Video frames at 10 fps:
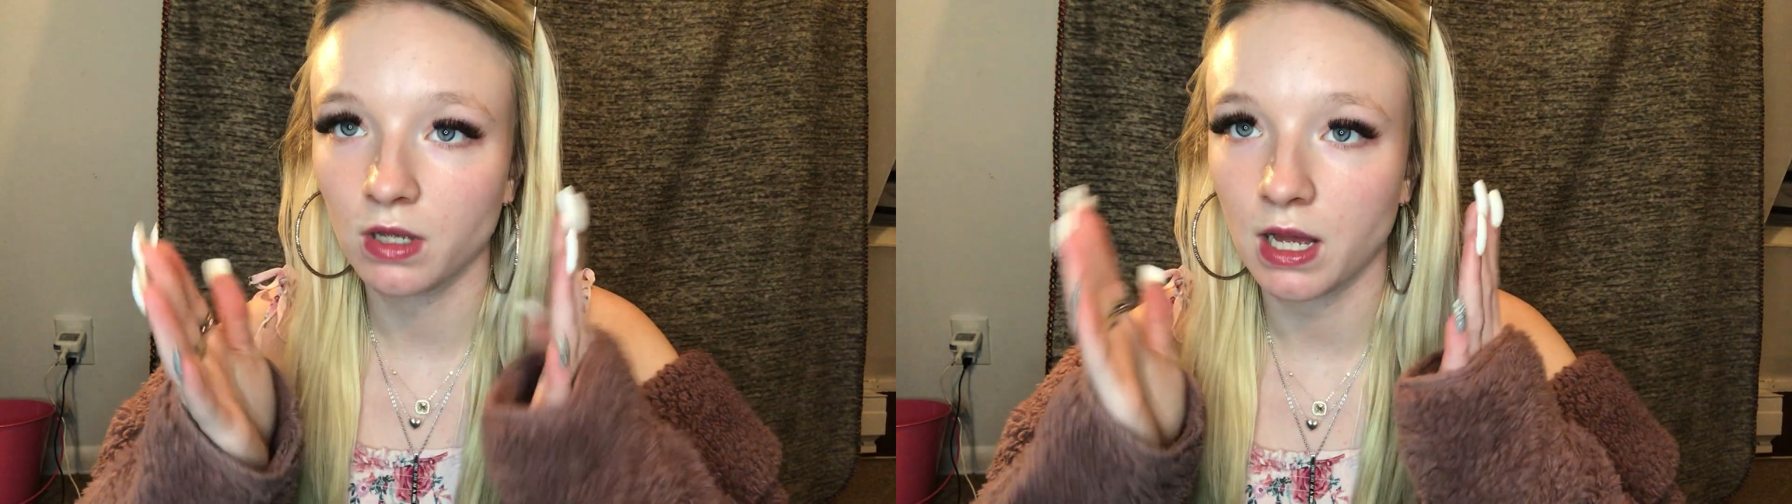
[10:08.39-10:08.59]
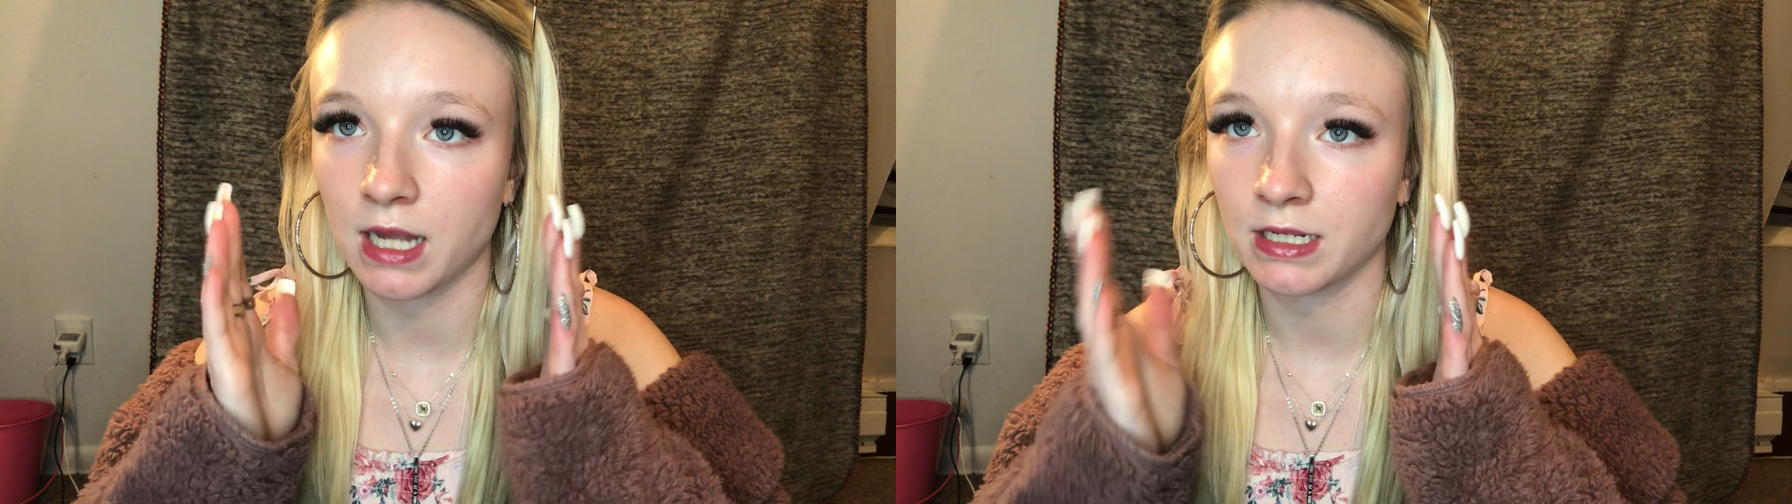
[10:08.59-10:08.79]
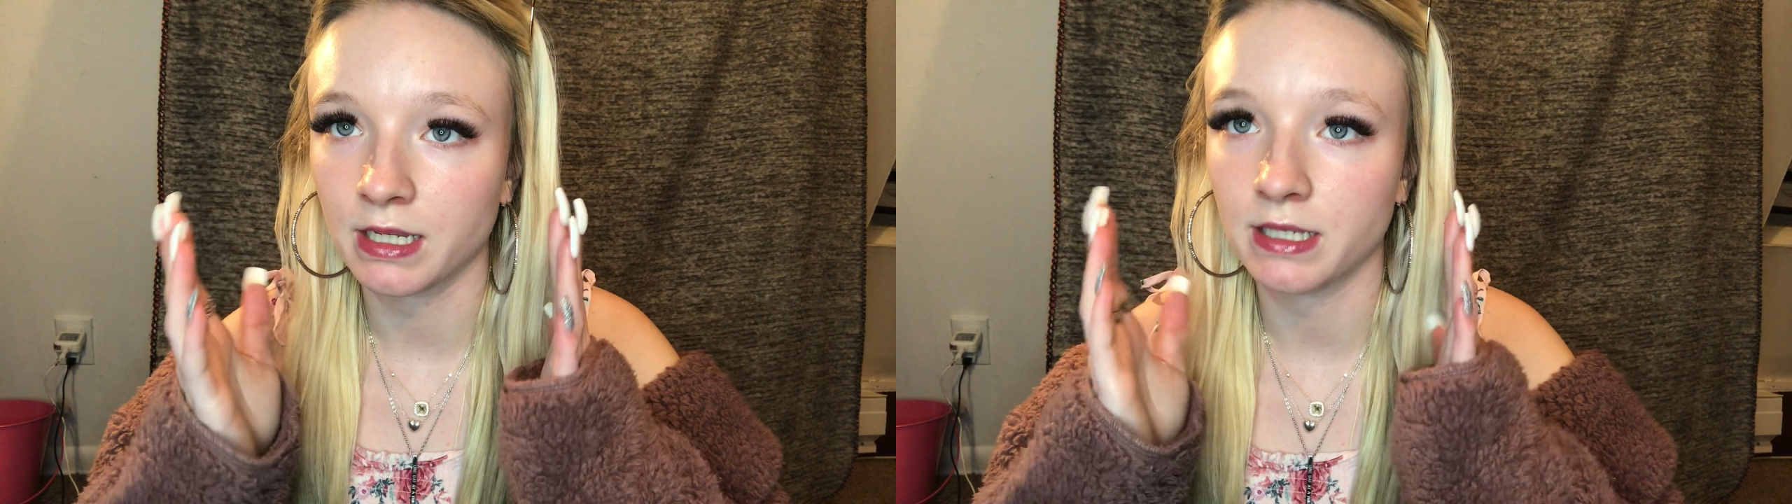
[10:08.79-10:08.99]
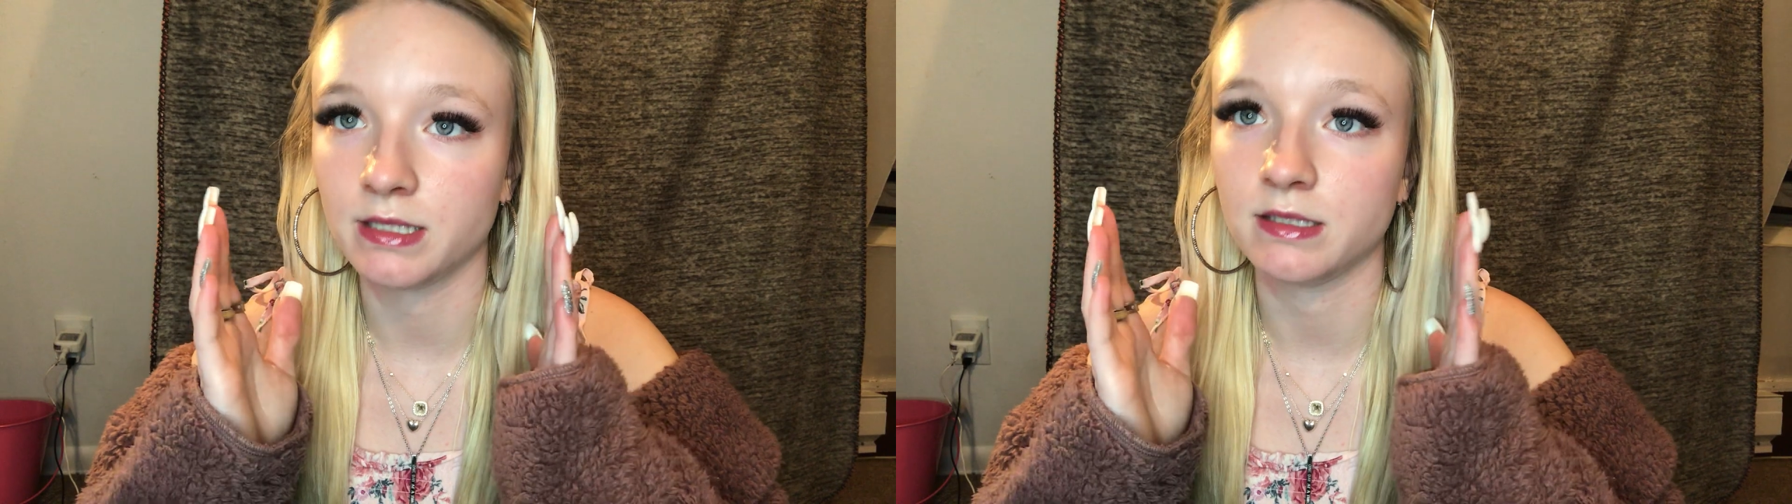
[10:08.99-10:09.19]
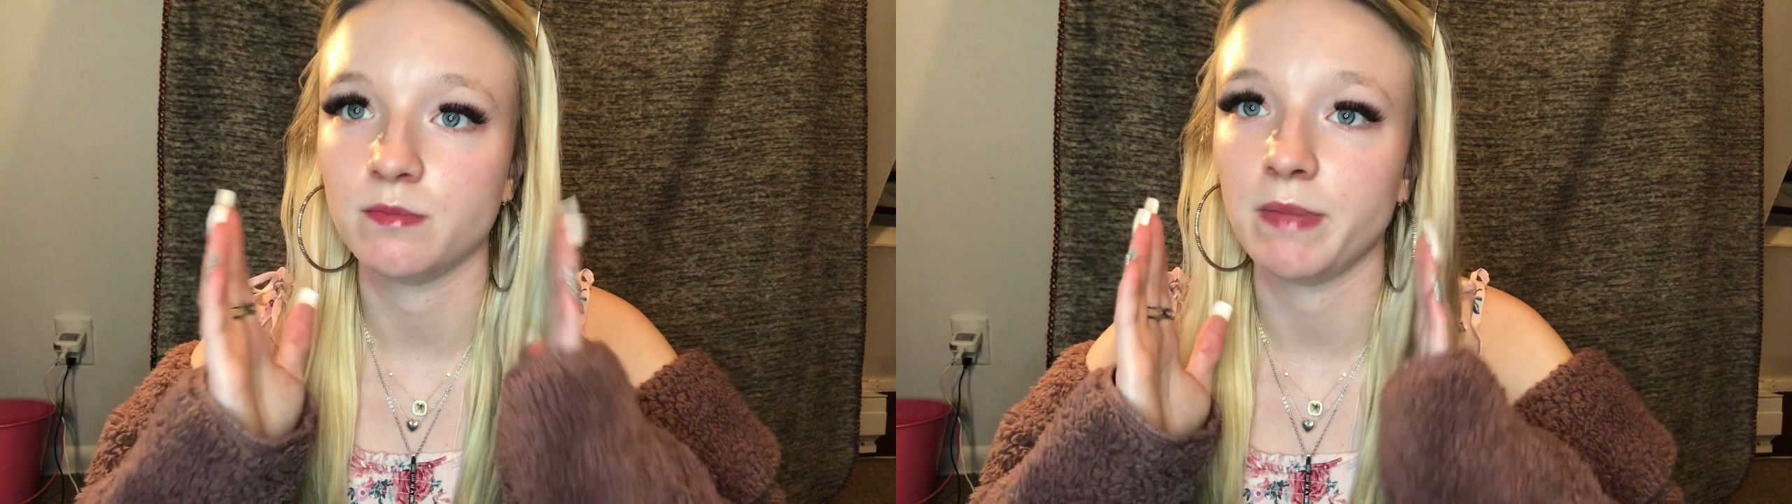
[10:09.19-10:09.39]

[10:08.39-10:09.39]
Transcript: on his